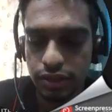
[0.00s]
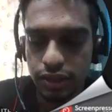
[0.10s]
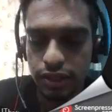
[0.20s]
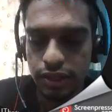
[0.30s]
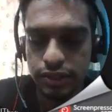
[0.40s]

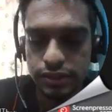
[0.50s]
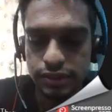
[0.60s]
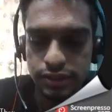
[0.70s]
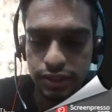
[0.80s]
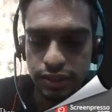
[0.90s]
and I
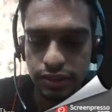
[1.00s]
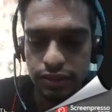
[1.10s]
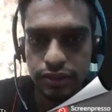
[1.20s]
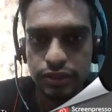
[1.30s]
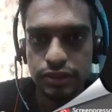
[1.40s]
say
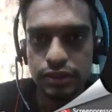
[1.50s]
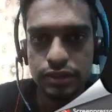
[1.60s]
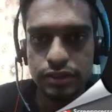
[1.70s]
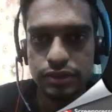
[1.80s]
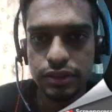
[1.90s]

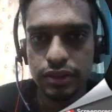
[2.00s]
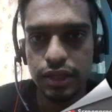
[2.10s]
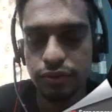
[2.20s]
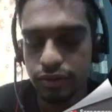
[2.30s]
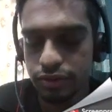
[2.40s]
this, that I
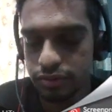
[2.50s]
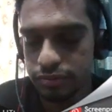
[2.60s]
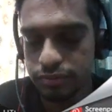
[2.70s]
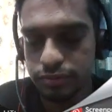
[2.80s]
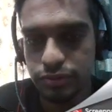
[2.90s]
want to
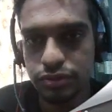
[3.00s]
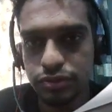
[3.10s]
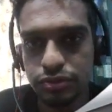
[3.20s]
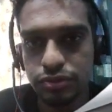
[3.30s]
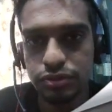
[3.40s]

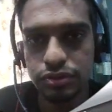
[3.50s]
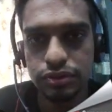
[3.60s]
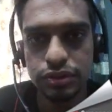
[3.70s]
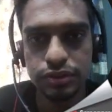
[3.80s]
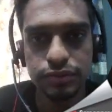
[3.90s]
use
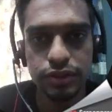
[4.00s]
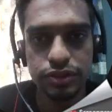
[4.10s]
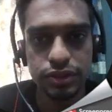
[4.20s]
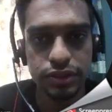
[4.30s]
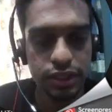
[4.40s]
this
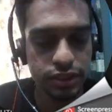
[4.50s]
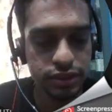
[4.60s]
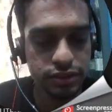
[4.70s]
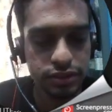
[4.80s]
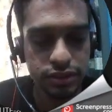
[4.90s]
function, that
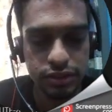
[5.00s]
is